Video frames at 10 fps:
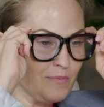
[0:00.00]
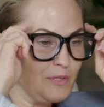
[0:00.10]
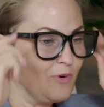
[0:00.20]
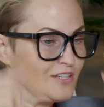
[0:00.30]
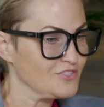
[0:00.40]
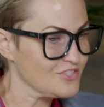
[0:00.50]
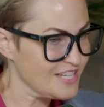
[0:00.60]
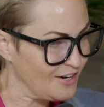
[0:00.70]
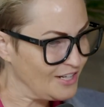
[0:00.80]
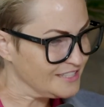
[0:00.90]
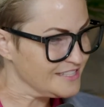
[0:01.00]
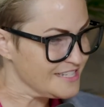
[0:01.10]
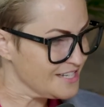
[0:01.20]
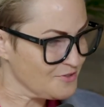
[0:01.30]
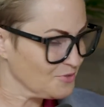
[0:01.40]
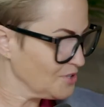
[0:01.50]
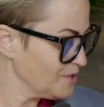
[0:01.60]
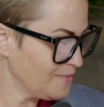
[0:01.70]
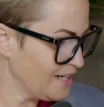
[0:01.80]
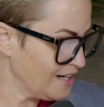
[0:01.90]
wonders how I can see through
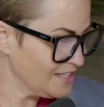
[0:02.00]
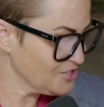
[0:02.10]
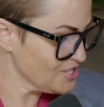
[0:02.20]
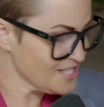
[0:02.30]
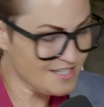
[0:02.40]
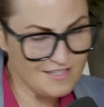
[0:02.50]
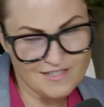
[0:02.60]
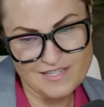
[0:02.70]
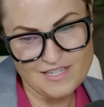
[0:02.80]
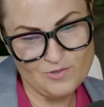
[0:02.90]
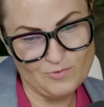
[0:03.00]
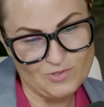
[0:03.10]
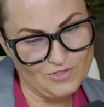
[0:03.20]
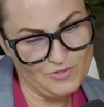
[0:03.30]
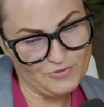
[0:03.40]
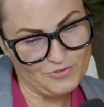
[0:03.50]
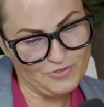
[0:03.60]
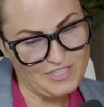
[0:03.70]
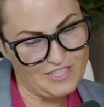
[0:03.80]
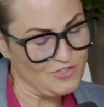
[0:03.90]
them. I just see the world through
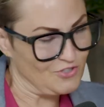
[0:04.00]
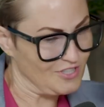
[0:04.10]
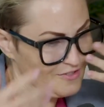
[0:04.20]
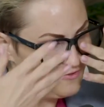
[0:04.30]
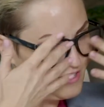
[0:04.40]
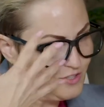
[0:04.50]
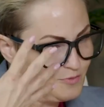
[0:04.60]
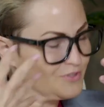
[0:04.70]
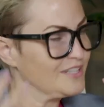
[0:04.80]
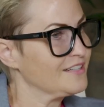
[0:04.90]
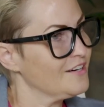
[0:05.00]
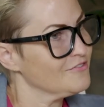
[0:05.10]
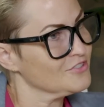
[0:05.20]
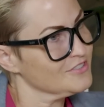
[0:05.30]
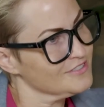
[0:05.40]
these dirty fingerprint-covered